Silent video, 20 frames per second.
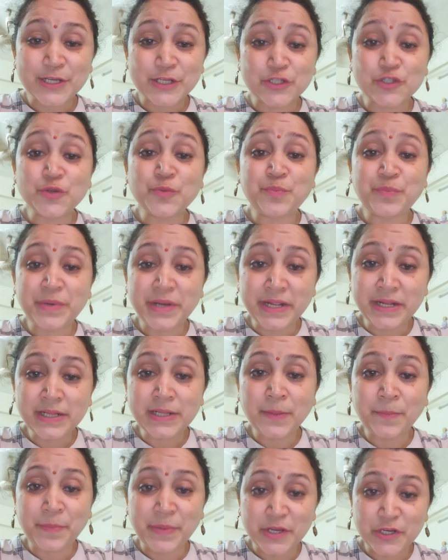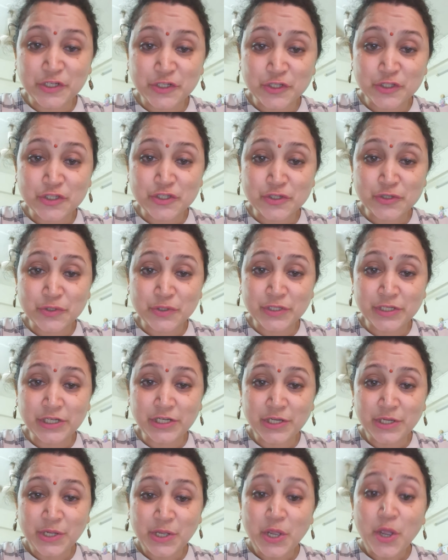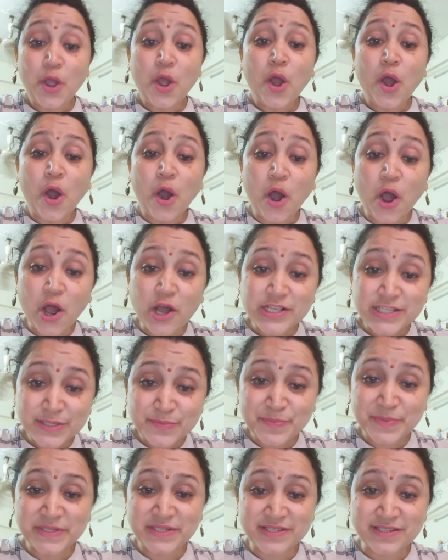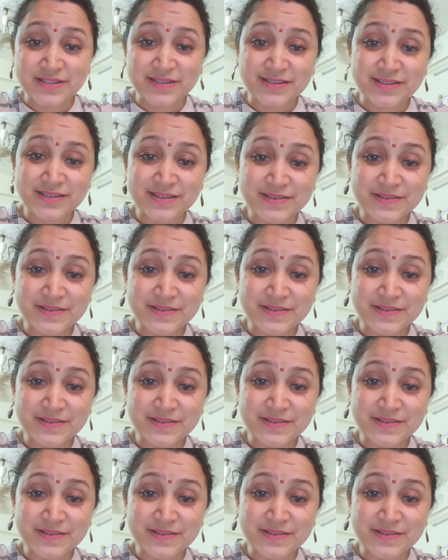to bring the patients to the hospital.